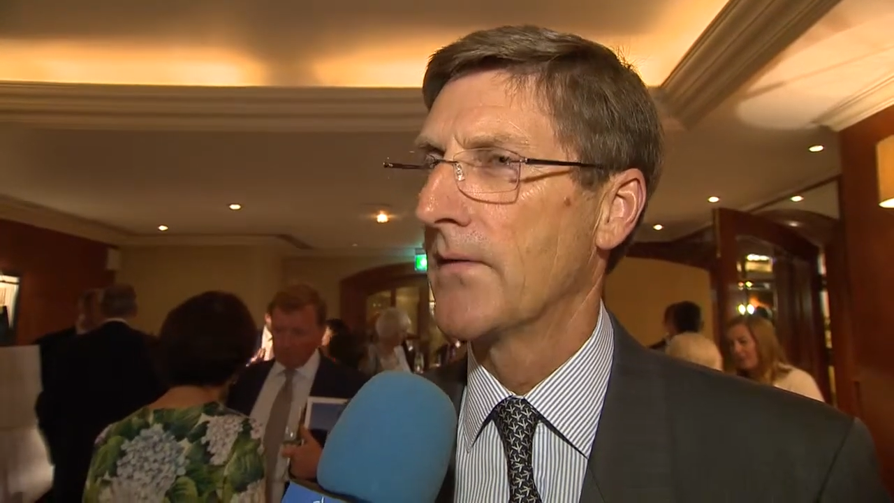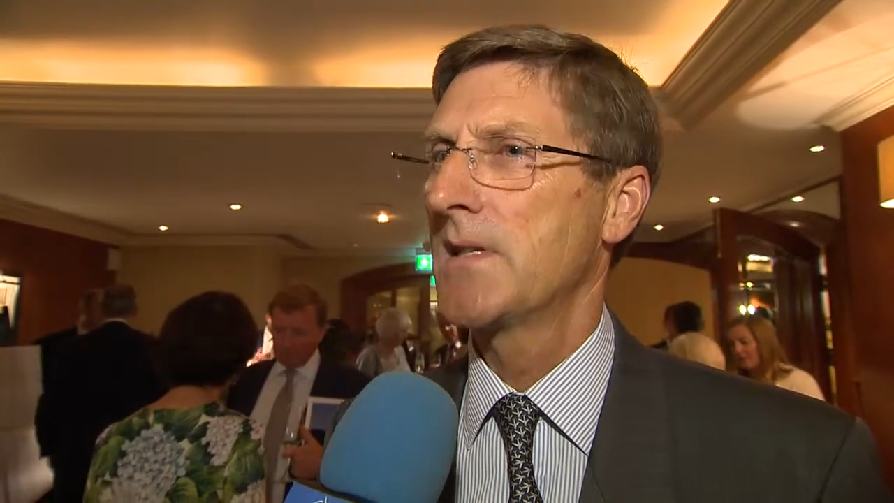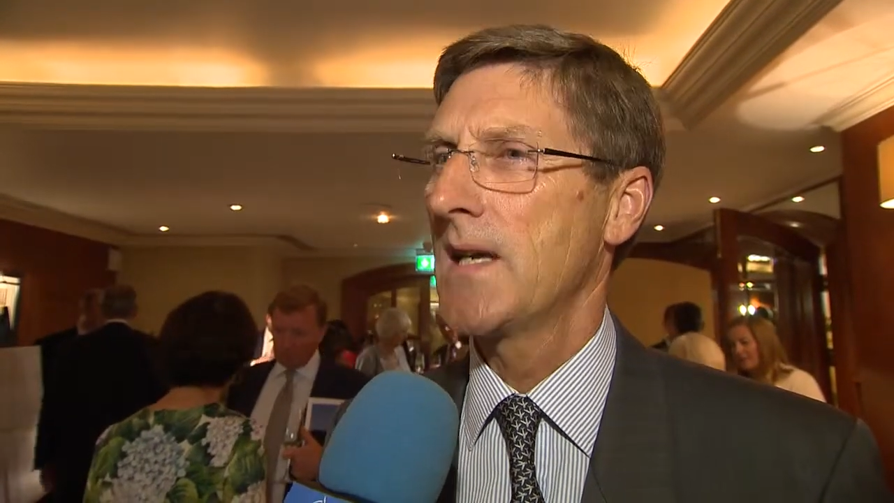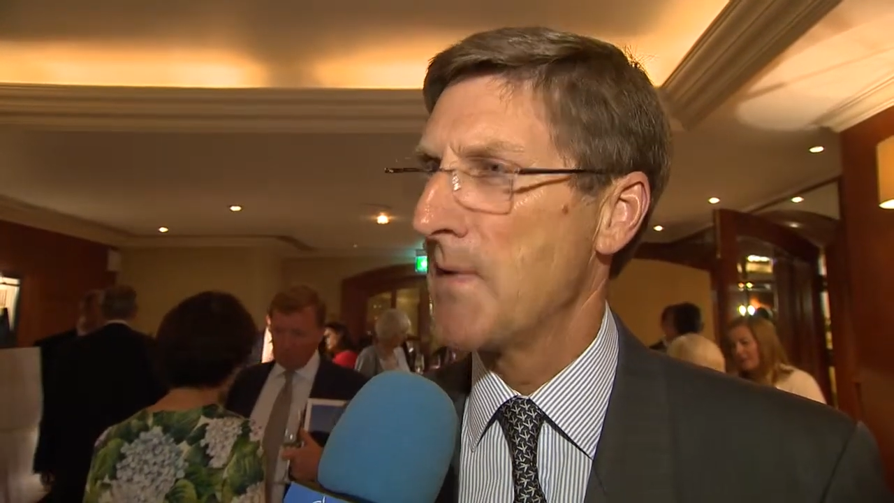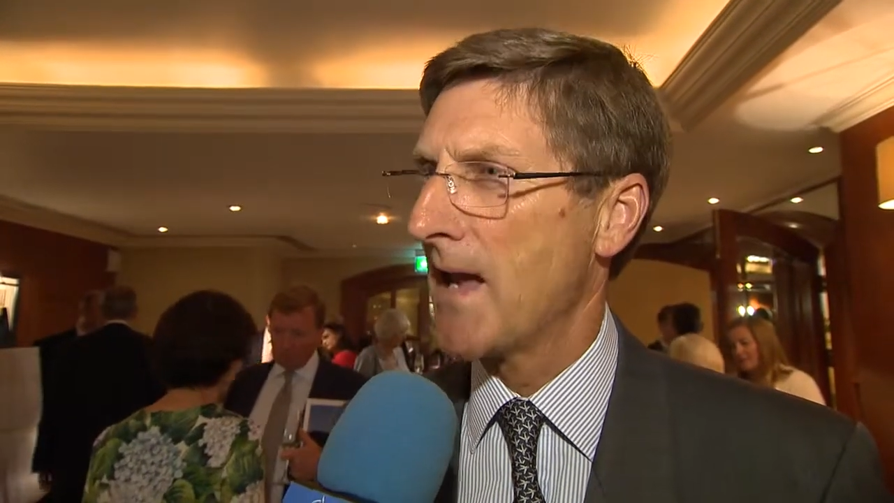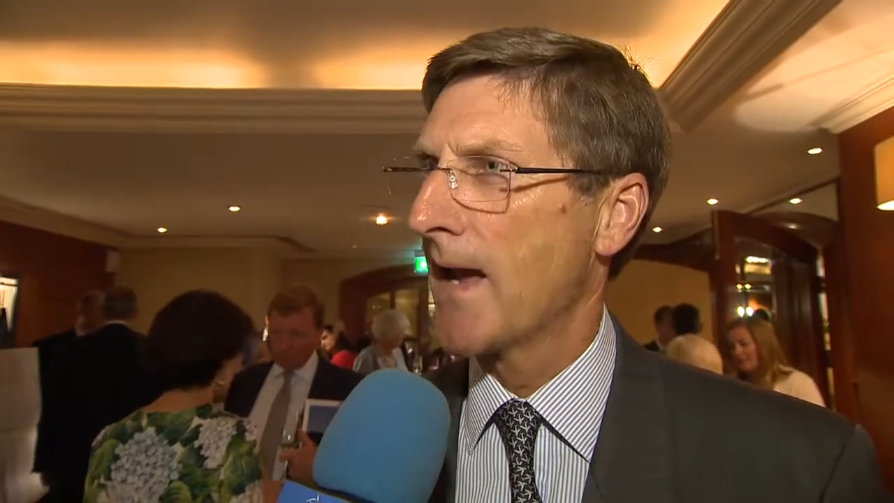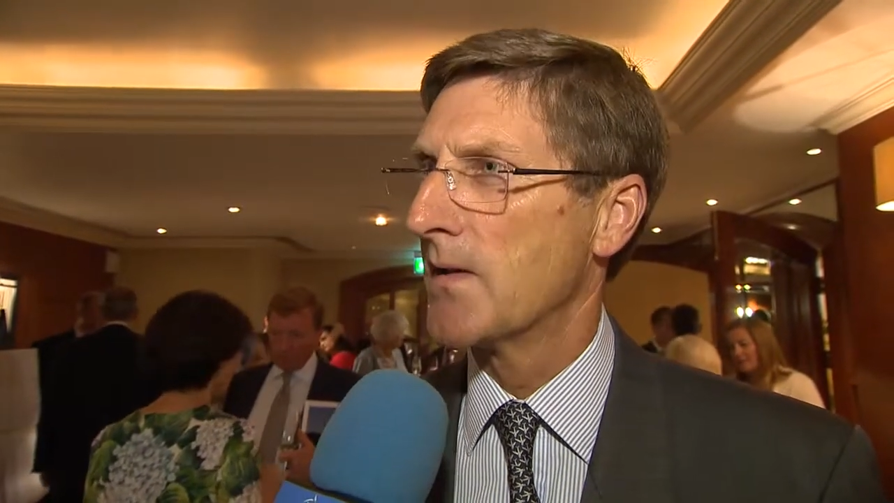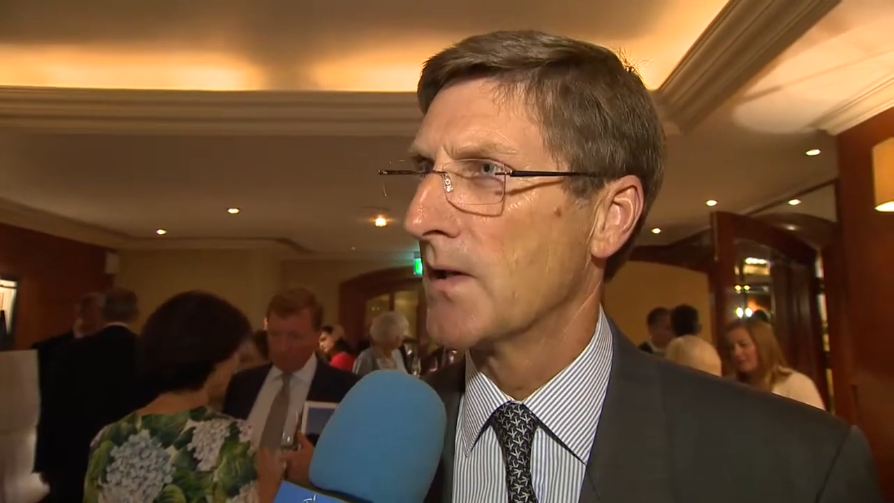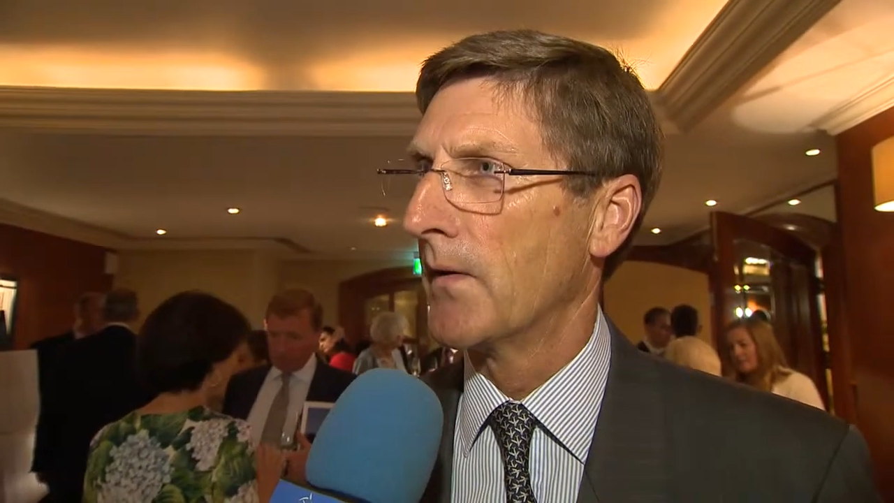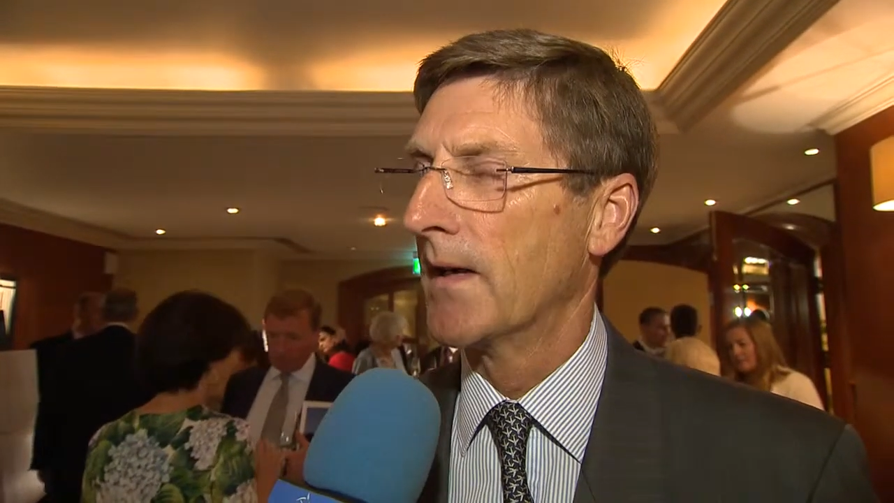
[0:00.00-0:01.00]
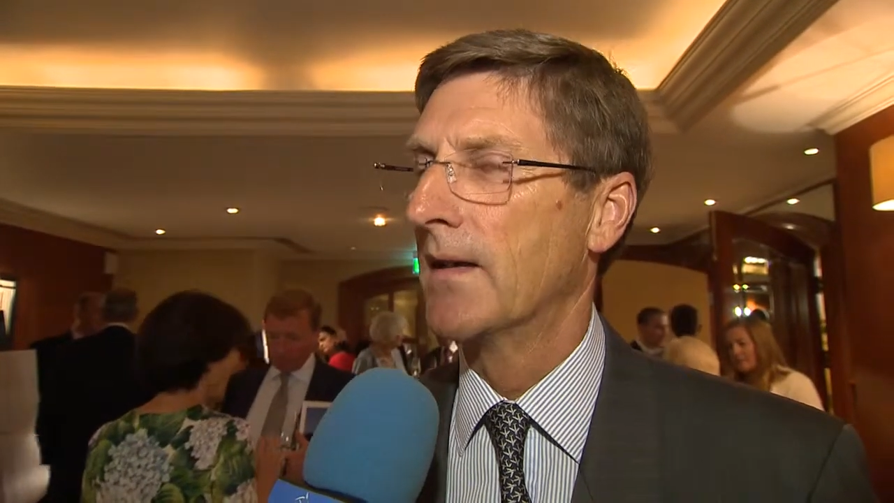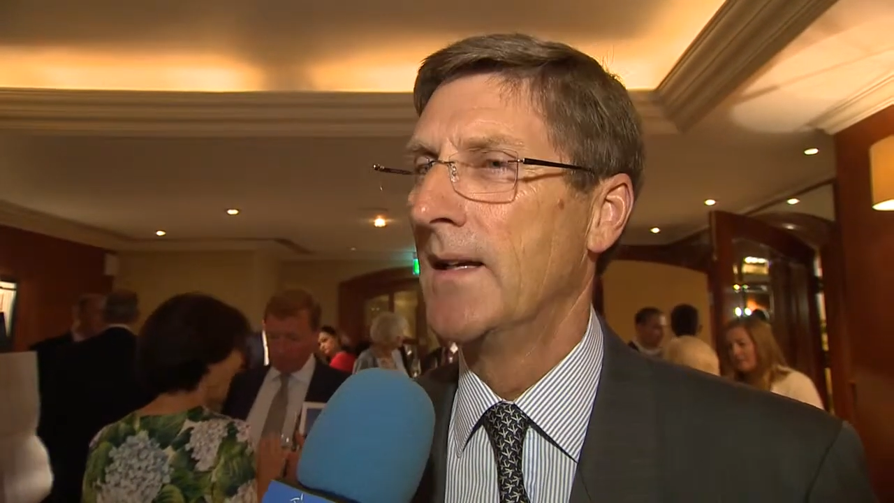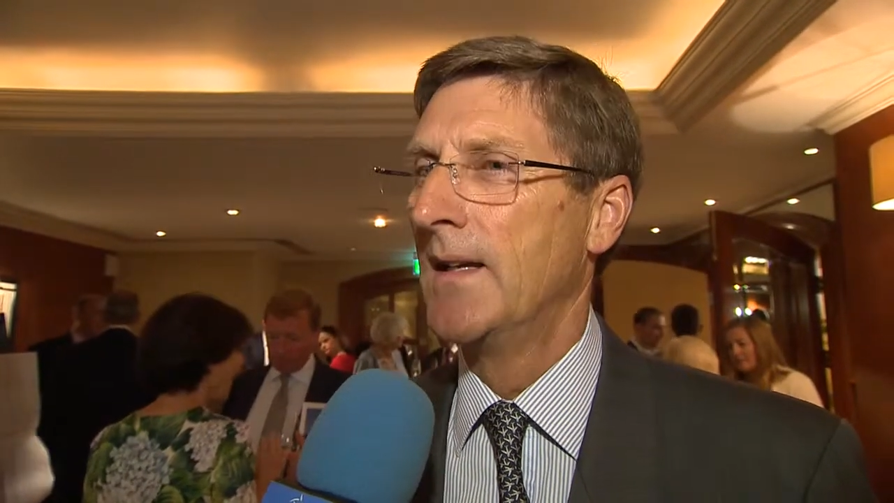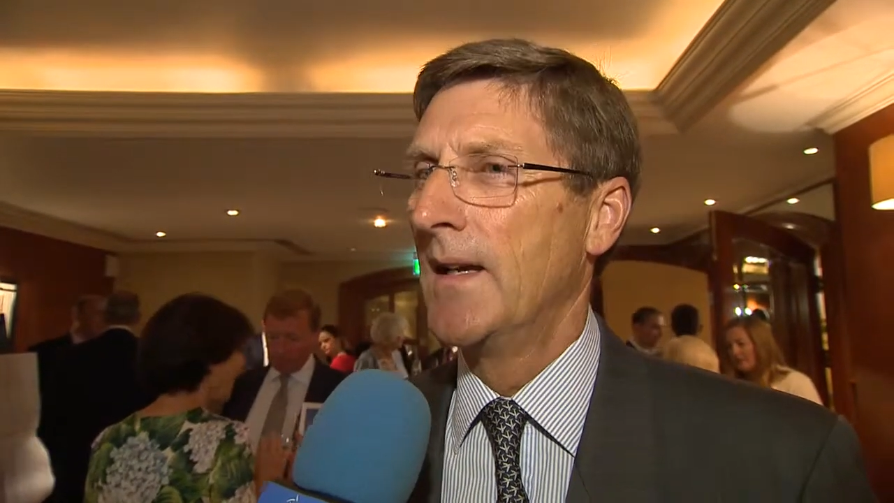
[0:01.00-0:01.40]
and the TBA are doing,